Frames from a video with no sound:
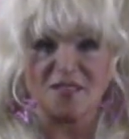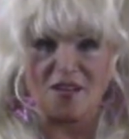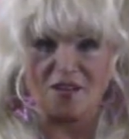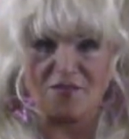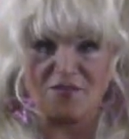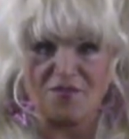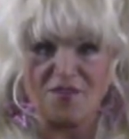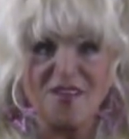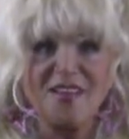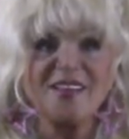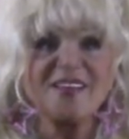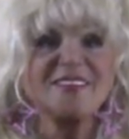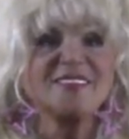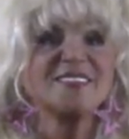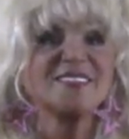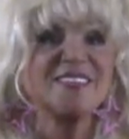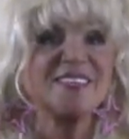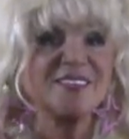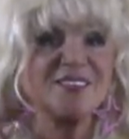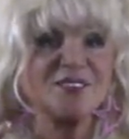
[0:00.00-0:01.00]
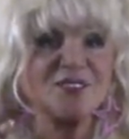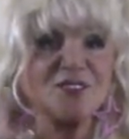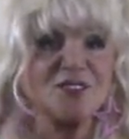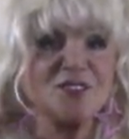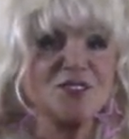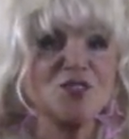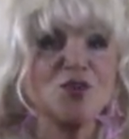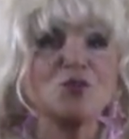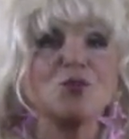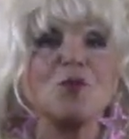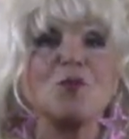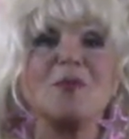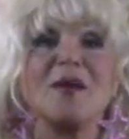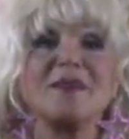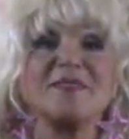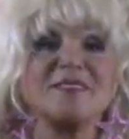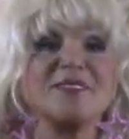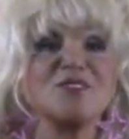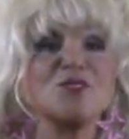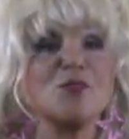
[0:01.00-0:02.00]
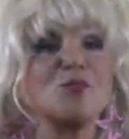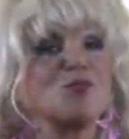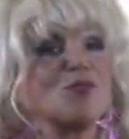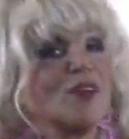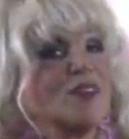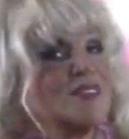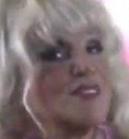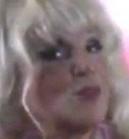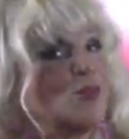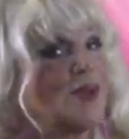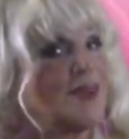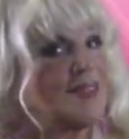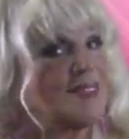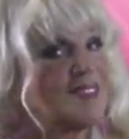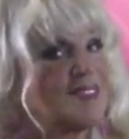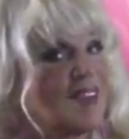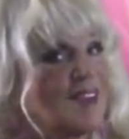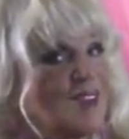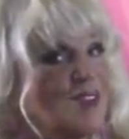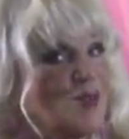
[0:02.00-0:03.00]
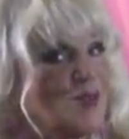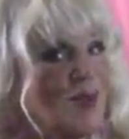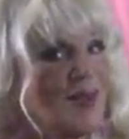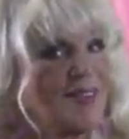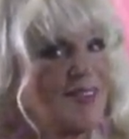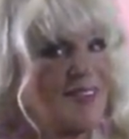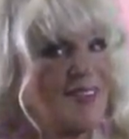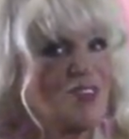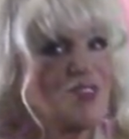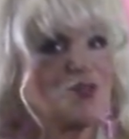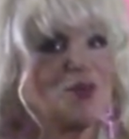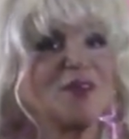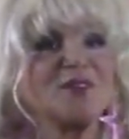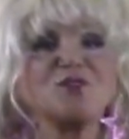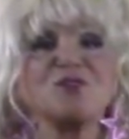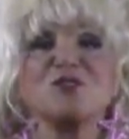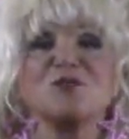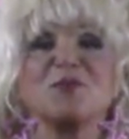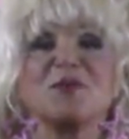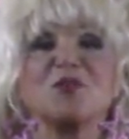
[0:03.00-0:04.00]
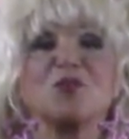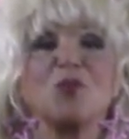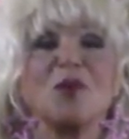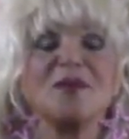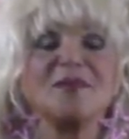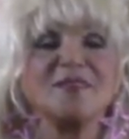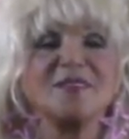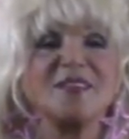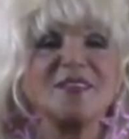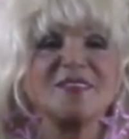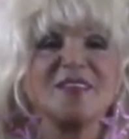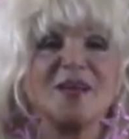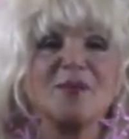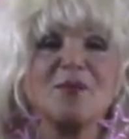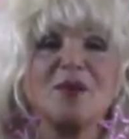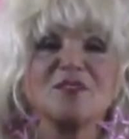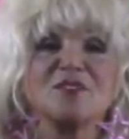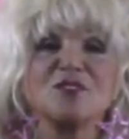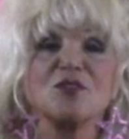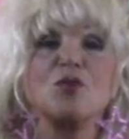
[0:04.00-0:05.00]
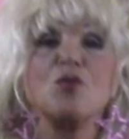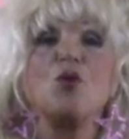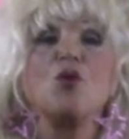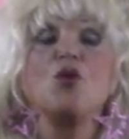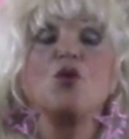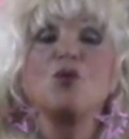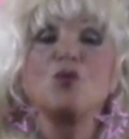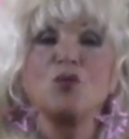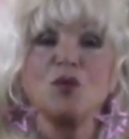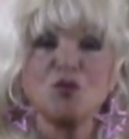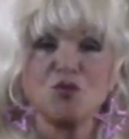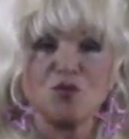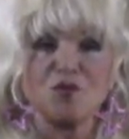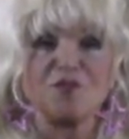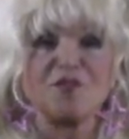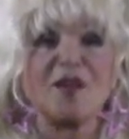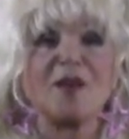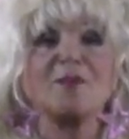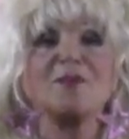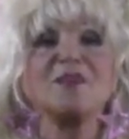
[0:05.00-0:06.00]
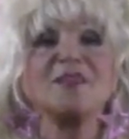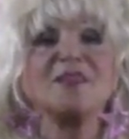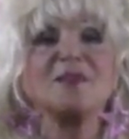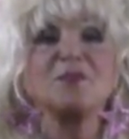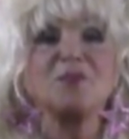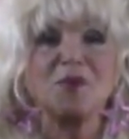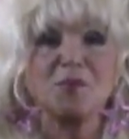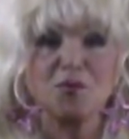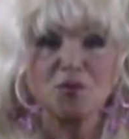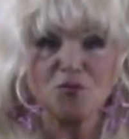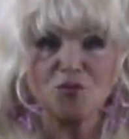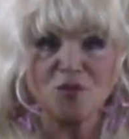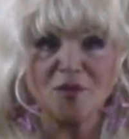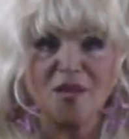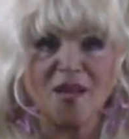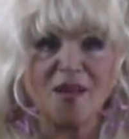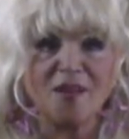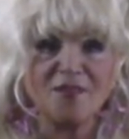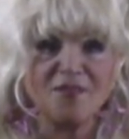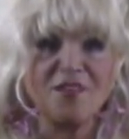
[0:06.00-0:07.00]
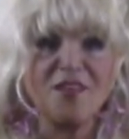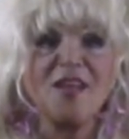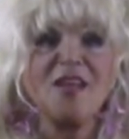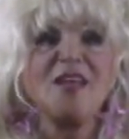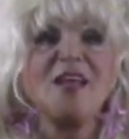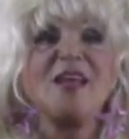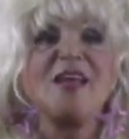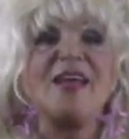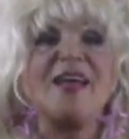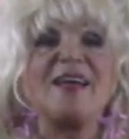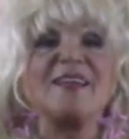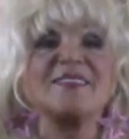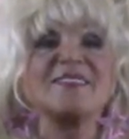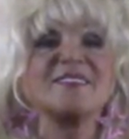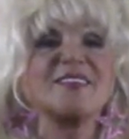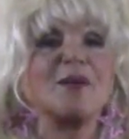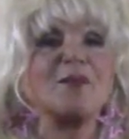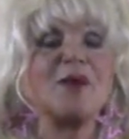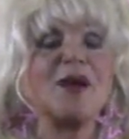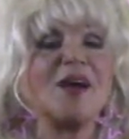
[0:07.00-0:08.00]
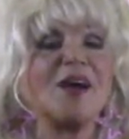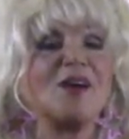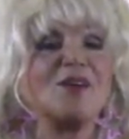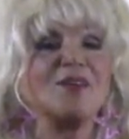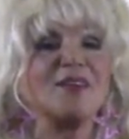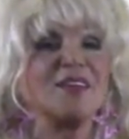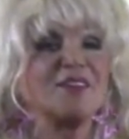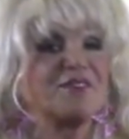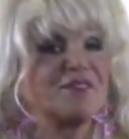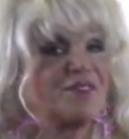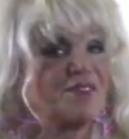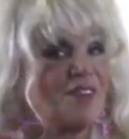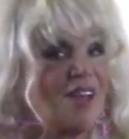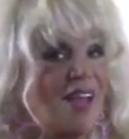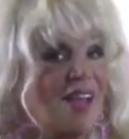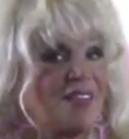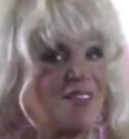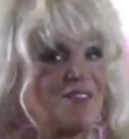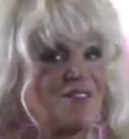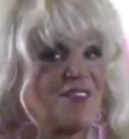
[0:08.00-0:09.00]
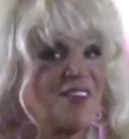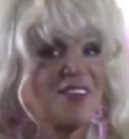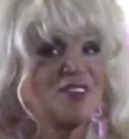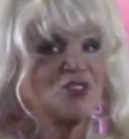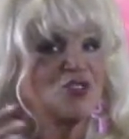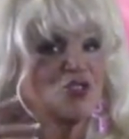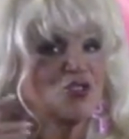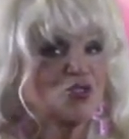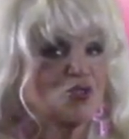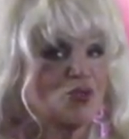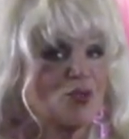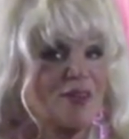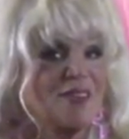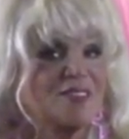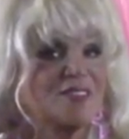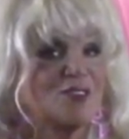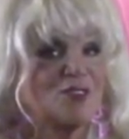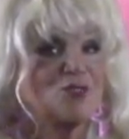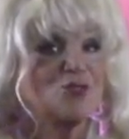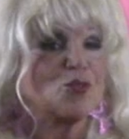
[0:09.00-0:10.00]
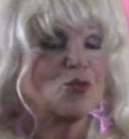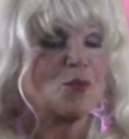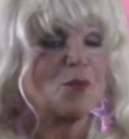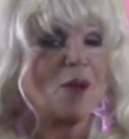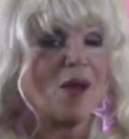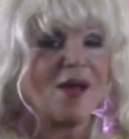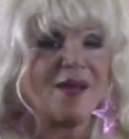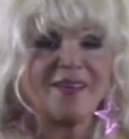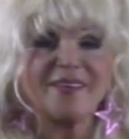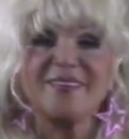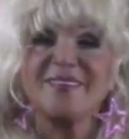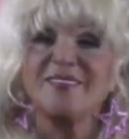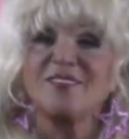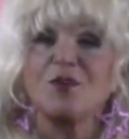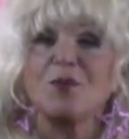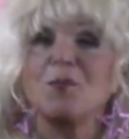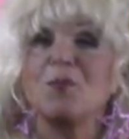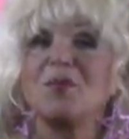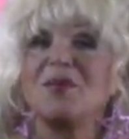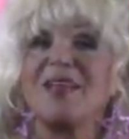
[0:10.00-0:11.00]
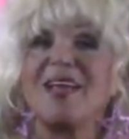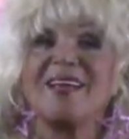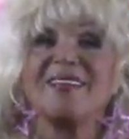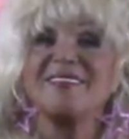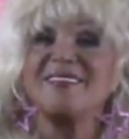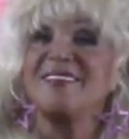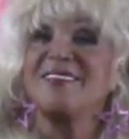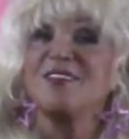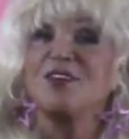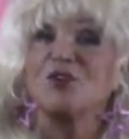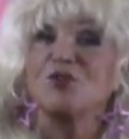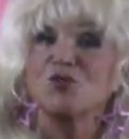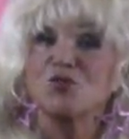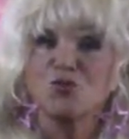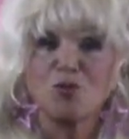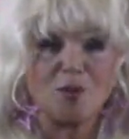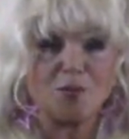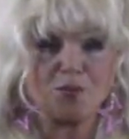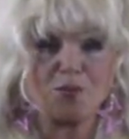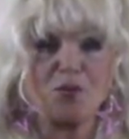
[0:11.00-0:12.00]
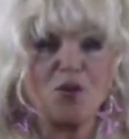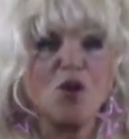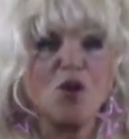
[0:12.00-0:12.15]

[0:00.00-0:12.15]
off. Singles, a romantic surprise awaits. Are you ready? Try to spend quality time also with your family and people you love. And somehow, if adventure is in your mind, planning a trip